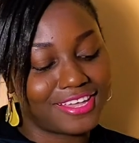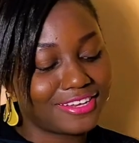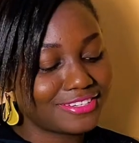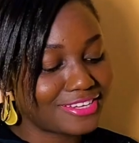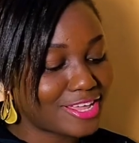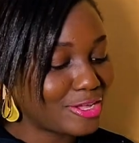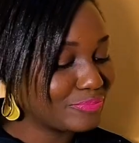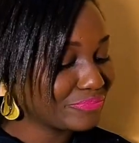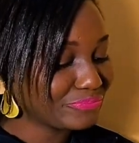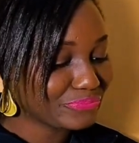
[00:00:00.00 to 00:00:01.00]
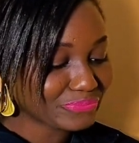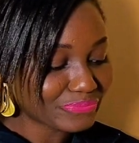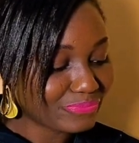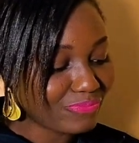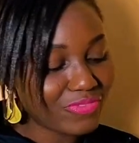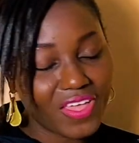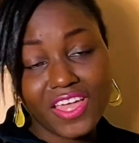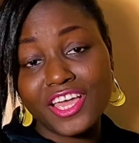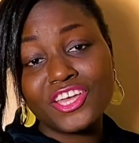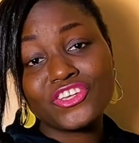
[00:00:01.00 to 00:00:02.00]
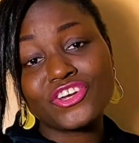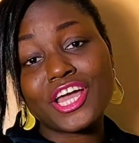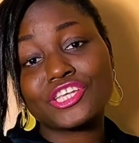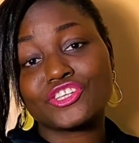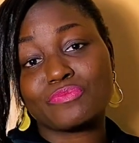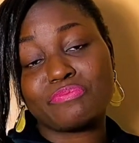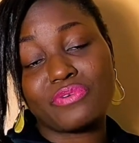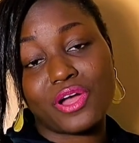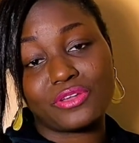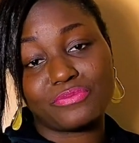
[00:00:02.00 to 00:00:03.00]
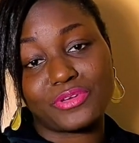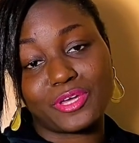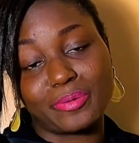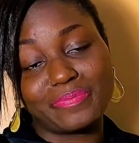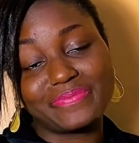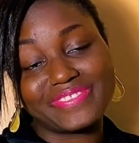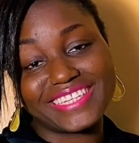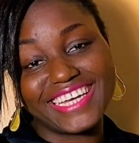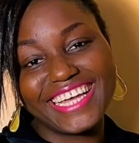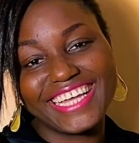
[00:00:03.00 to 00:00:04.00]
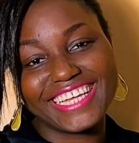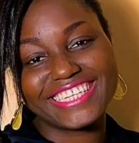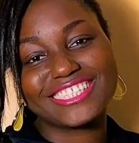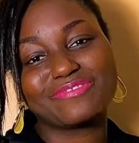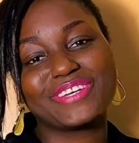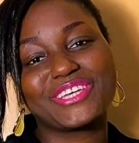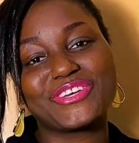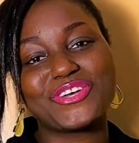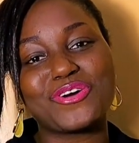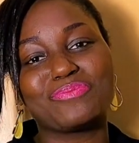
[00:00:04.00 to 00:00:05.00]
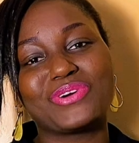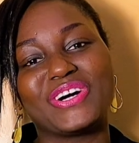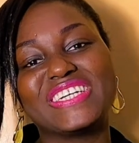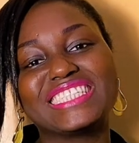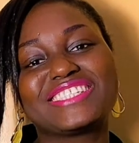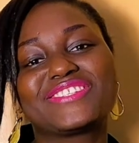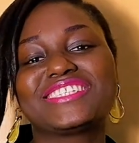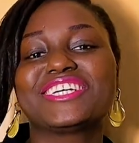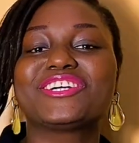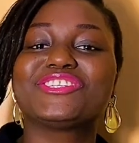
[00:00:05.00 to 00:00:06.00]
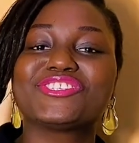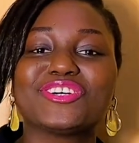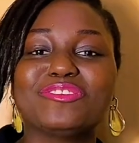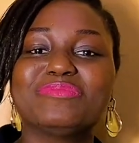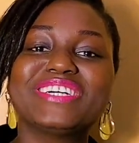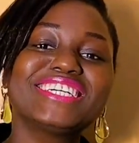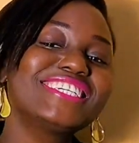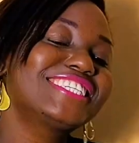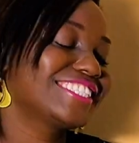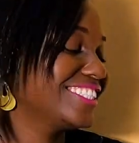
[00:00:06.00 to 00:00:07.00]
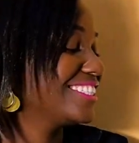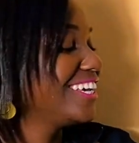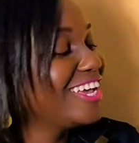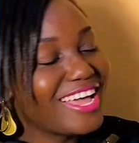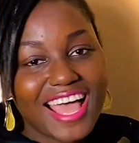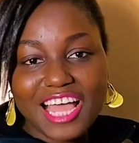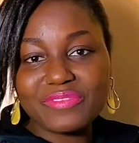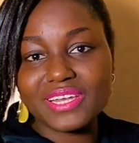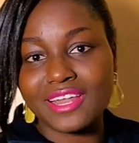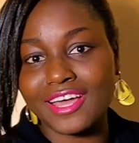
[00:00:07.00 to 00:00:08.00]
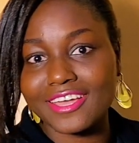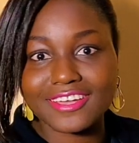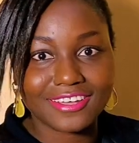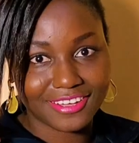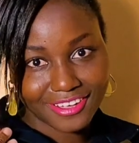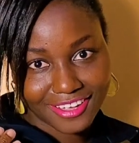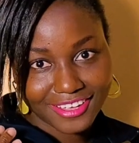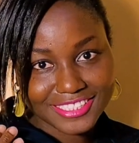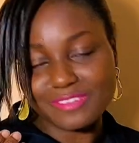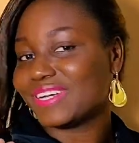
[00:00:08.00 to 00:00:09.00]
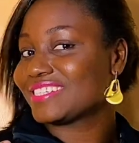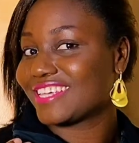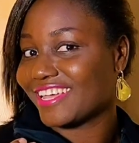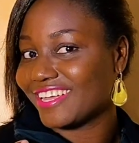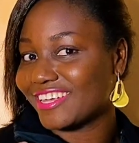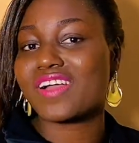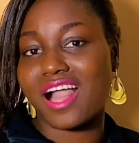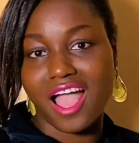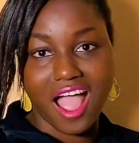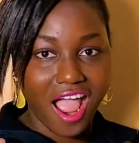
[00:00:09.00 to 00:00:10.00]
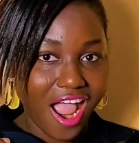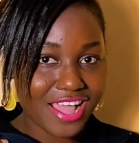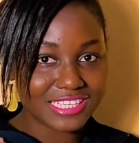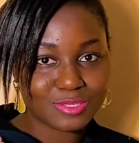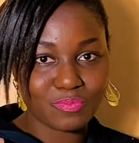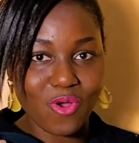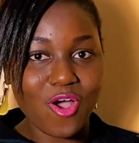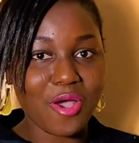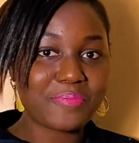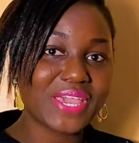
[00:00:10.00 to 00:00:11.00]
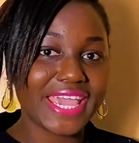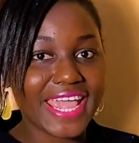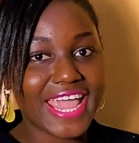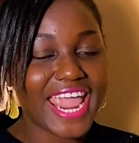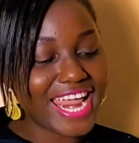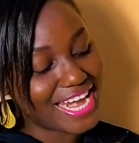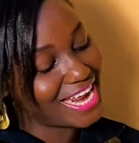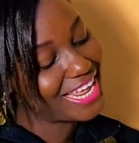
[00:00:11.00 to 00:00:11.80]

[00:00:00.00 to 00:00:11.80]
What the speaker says: And you guys should be proud of him. He's making you all proud, he's doing a good job. I mean, like, see my skin? It's popping.